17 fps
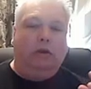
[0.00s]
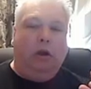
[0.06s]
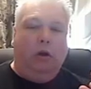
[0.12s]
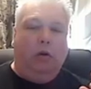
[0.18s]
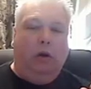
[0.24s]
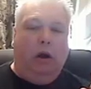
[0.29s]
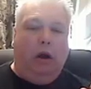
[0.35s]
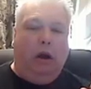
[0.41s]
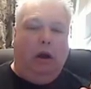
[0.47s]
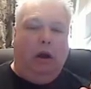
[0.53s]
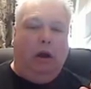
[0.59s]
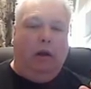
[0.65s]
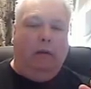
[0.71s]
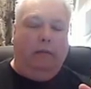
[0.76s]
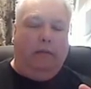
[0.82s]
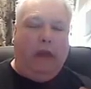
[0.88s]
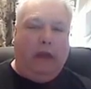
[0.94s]
So
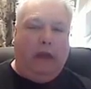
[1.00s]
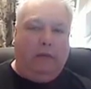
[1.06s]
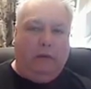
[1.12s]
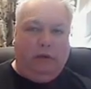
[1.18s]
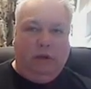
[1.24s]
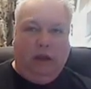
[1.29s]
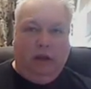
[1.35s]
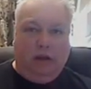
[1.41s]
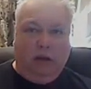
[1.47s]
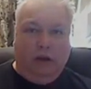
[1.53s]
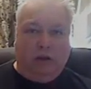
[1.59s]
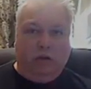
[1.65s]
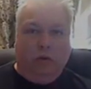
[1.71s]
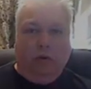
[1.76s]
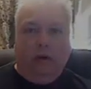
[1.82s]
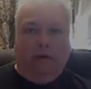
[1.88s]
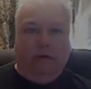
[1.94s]
that was the
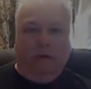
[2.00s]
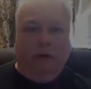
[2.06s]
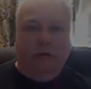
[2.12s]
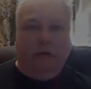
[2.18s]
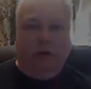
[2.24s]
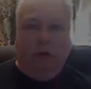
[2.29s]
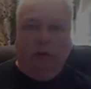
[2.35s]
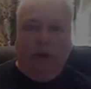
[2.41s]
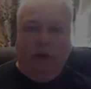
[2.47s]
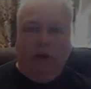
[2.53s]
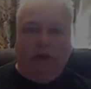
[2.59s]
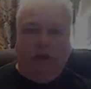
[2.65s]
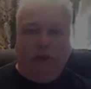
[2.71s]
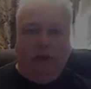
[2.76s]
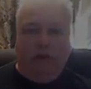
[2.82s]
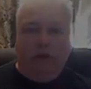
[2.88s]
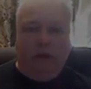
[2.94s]
Industrial Revolution
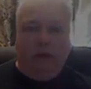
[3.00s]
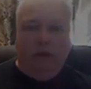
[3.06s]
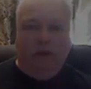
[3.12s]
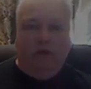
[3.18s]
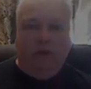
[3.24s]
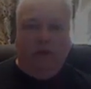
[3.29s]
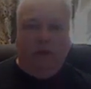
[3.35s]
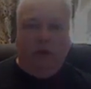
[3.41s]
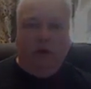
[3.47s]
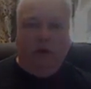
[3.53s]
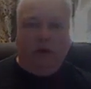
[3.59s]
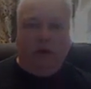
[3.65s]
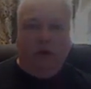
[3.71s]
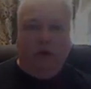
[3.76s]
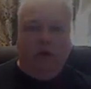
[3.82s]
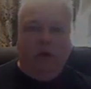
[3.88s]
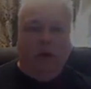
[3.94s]
around
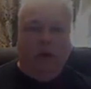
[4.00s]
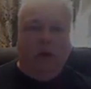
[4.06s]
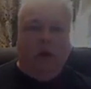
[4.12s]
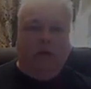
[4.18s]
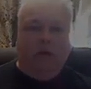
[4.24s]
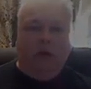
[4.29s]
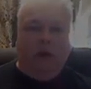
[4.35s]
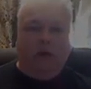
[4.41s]
1750 or so.